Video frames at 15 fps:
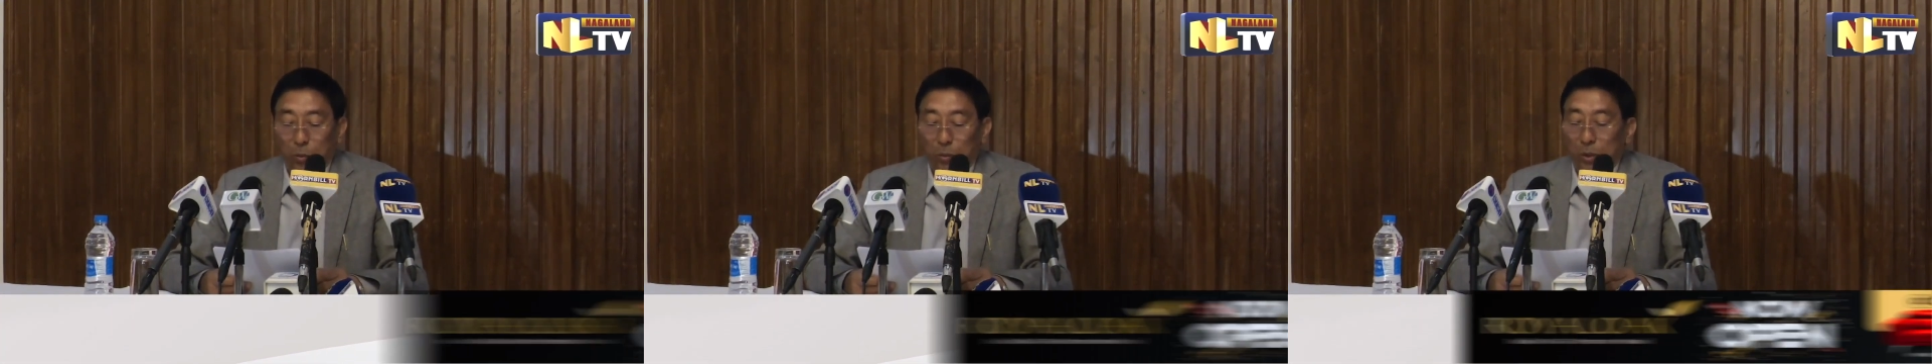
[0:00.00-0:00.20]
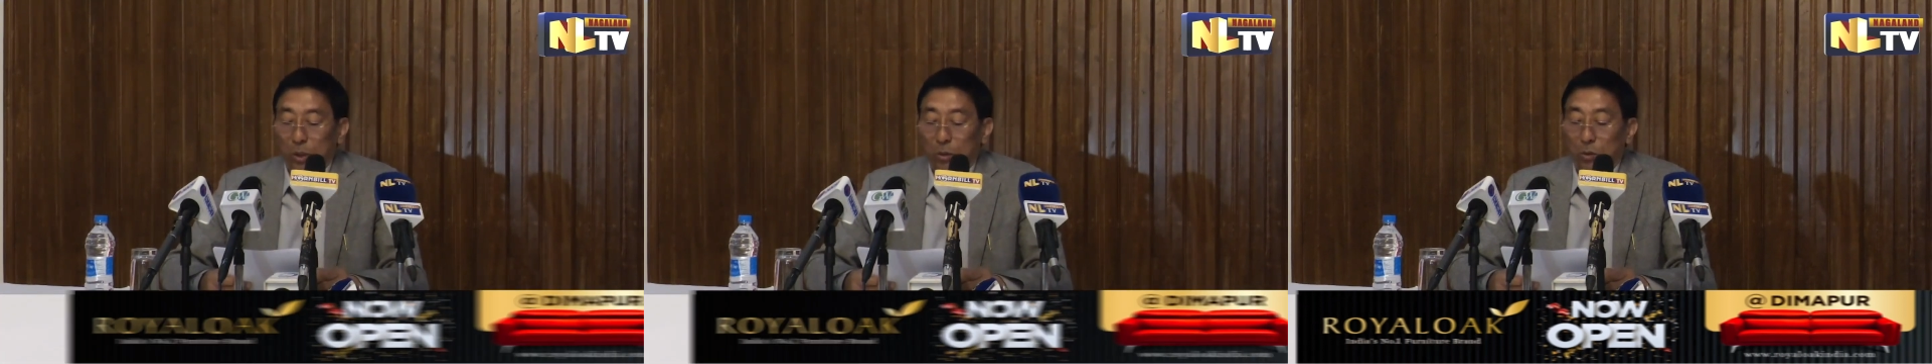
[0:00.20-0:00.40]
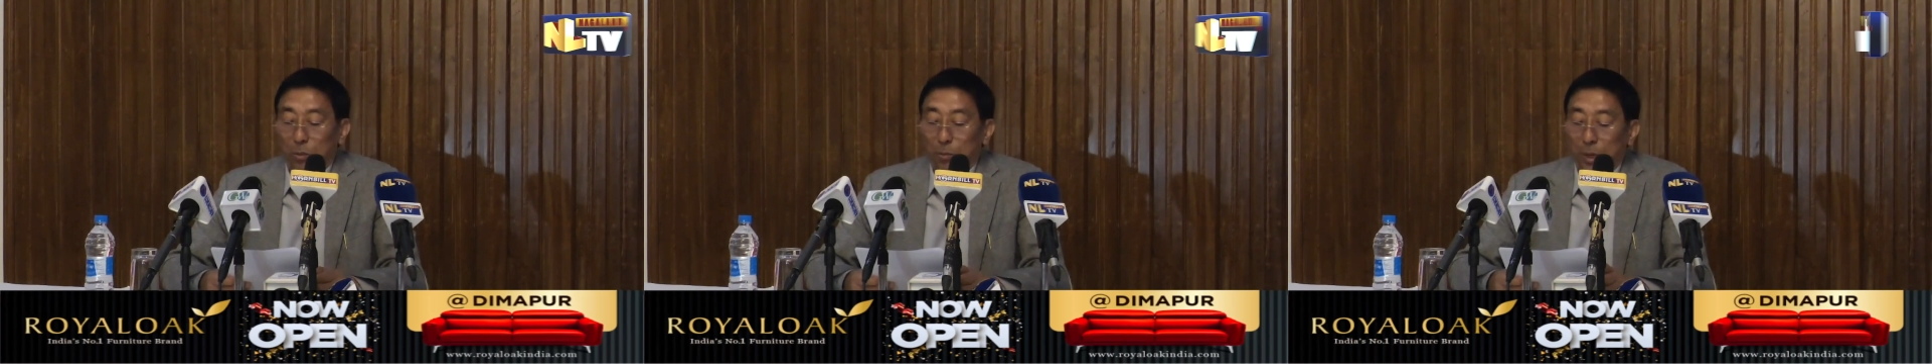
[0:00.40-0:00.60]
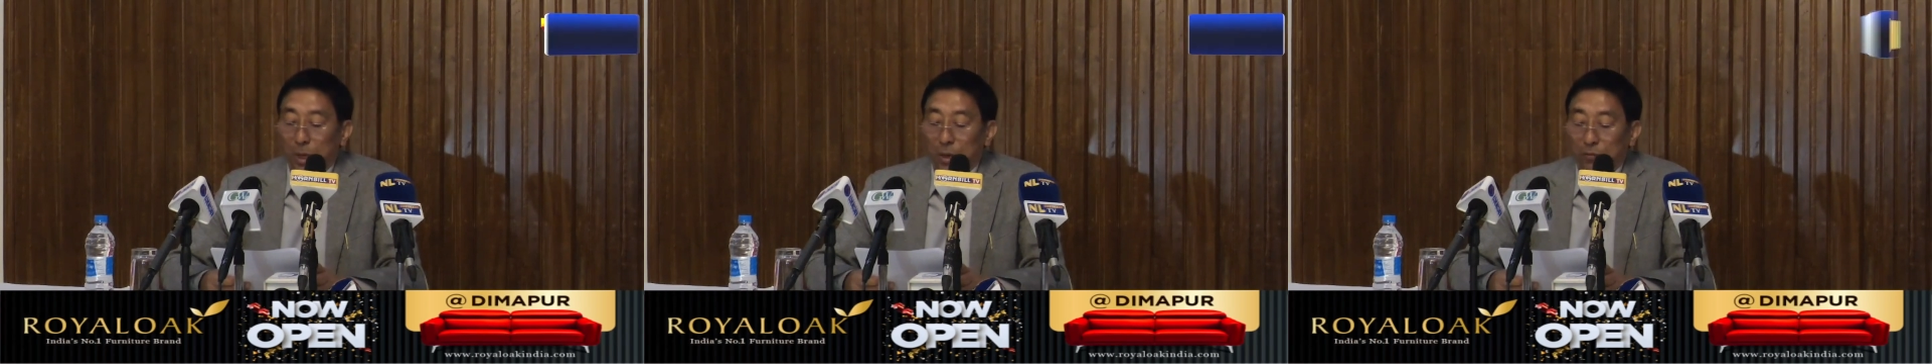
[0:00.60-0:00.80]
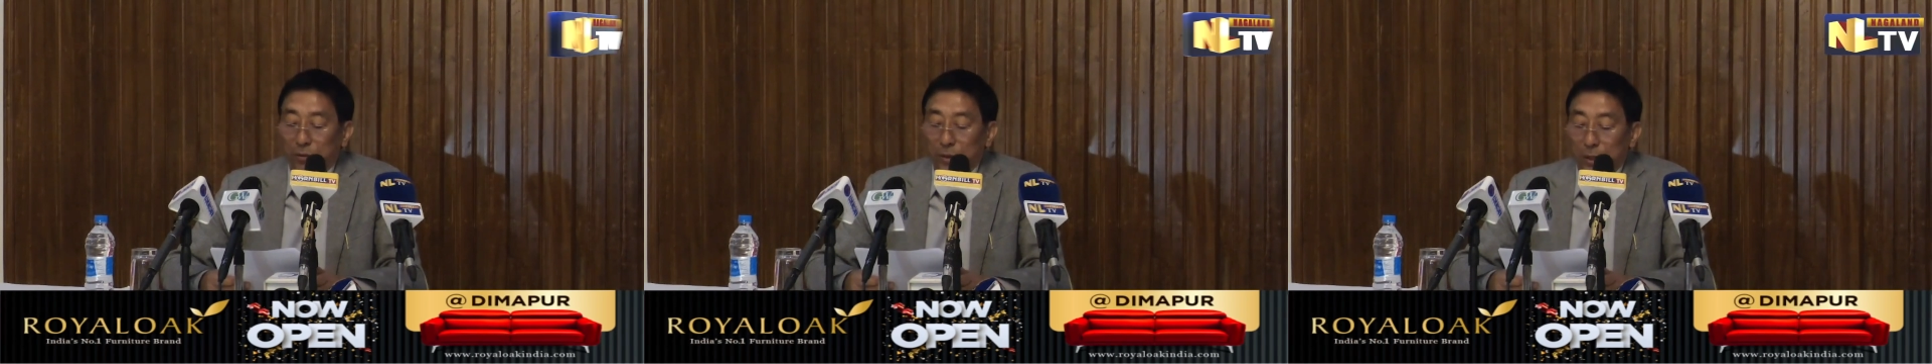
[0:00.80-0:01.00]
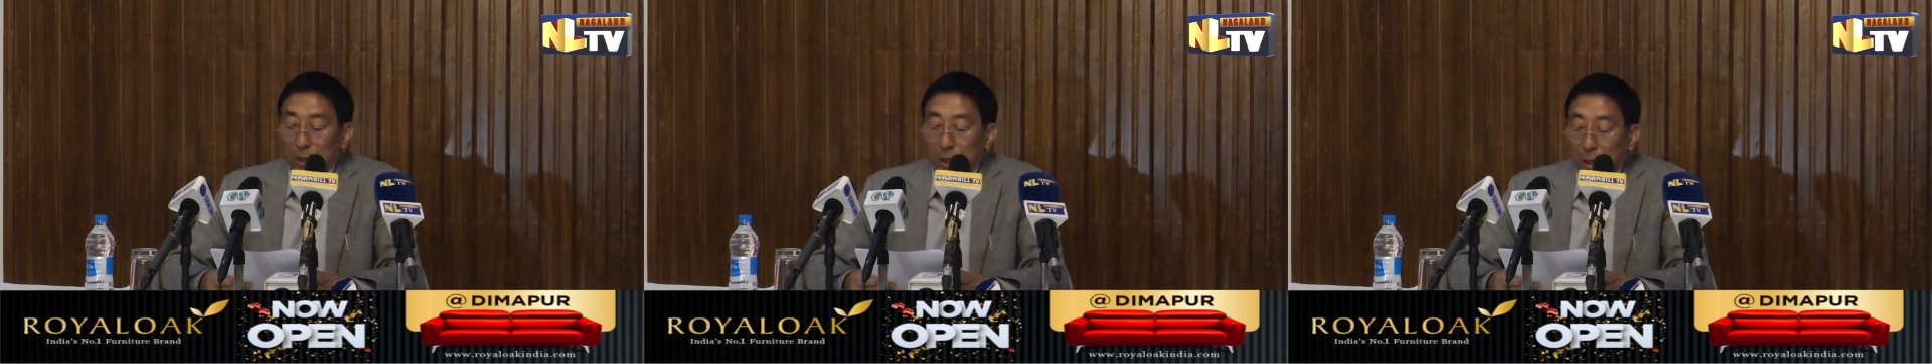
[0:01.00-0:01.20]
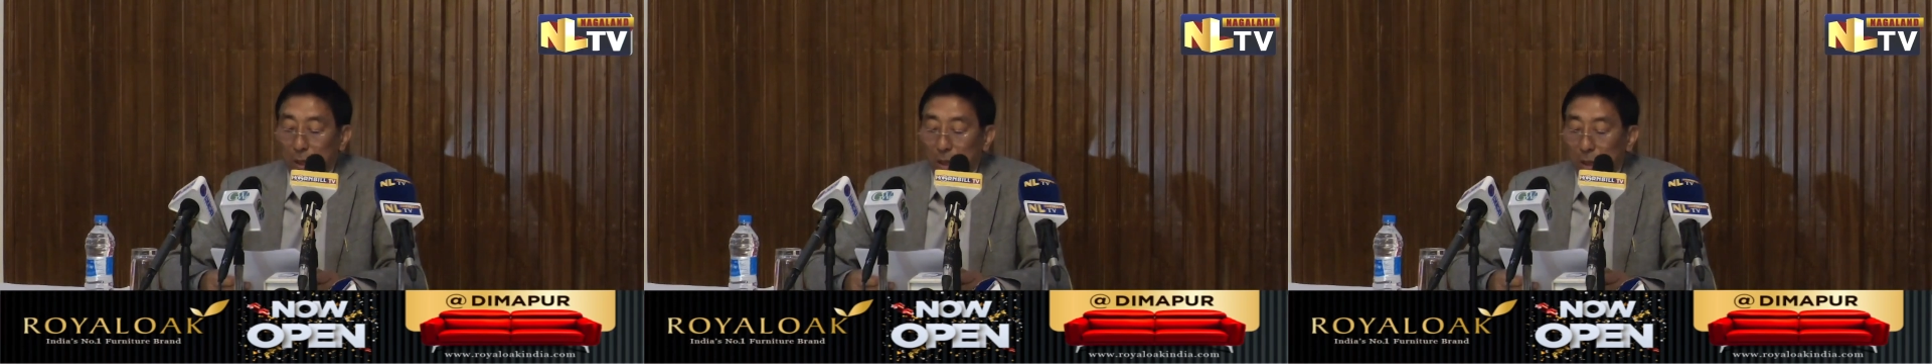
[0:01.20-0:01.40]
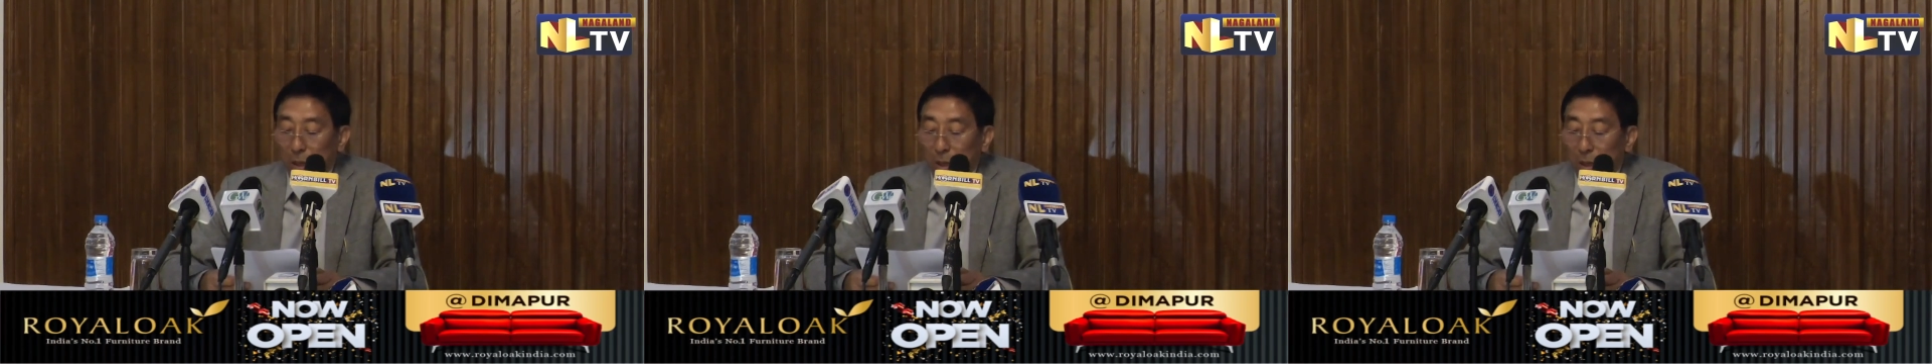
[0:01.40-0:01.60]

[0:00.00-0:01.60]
with the Government of India.